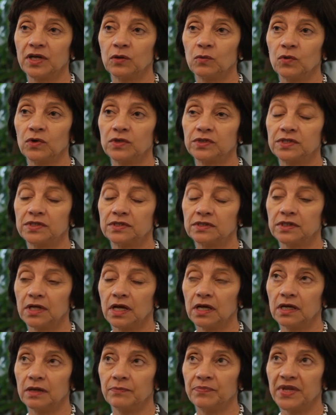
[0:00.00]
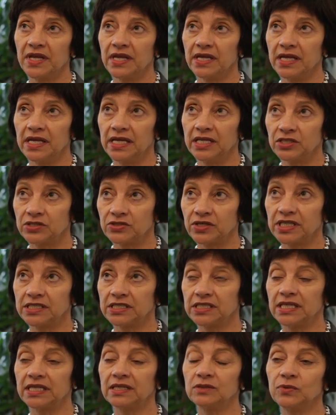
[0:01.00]
think what's um,
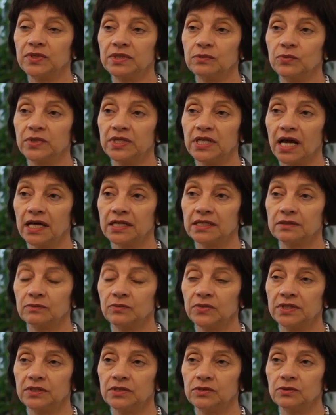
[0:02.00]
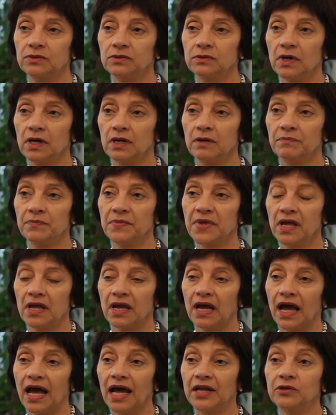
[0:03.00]
interesting, we we had we do um,
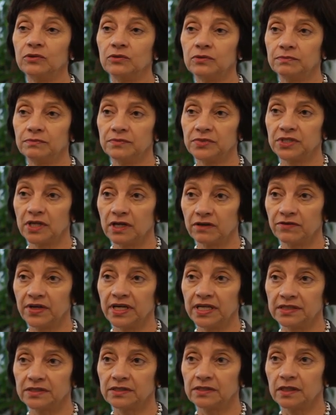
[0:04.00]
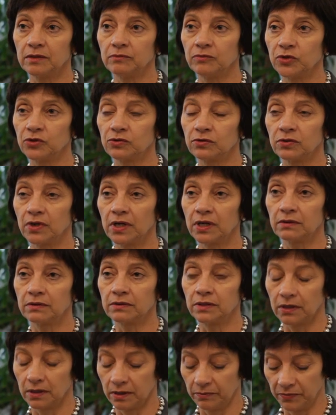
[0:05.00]
annual surveys um, through
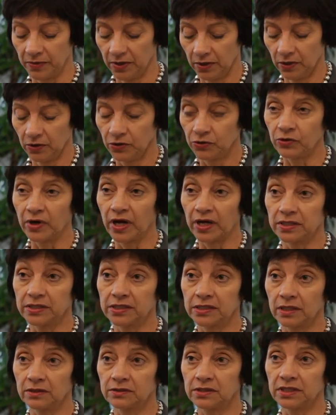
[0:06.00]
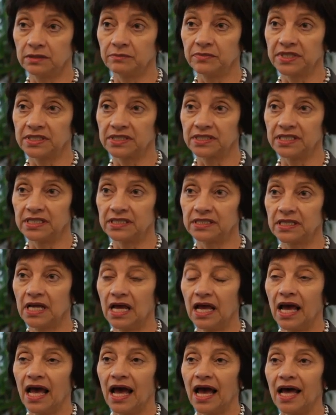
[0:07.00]
our um, through our consulting business,
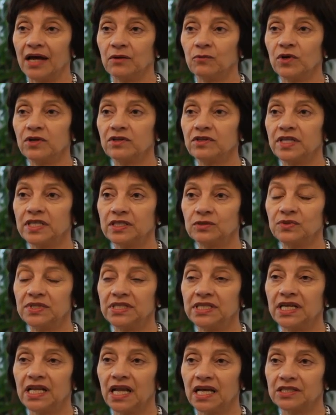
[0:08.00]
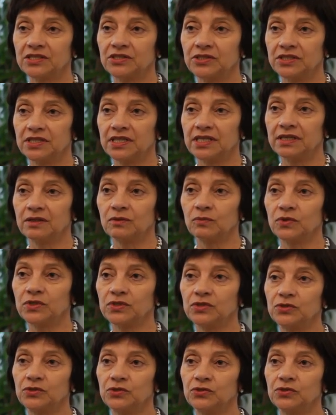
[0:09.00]
and one of the things we did last year
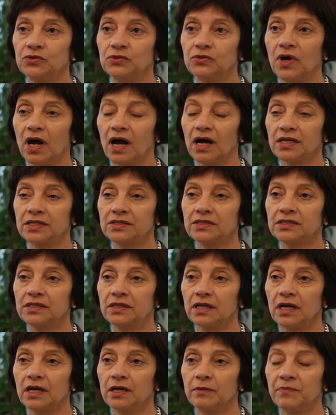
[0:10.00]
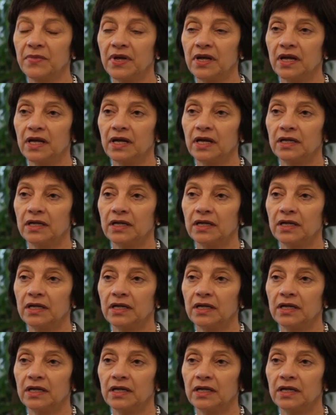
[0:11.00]
was to ask Um,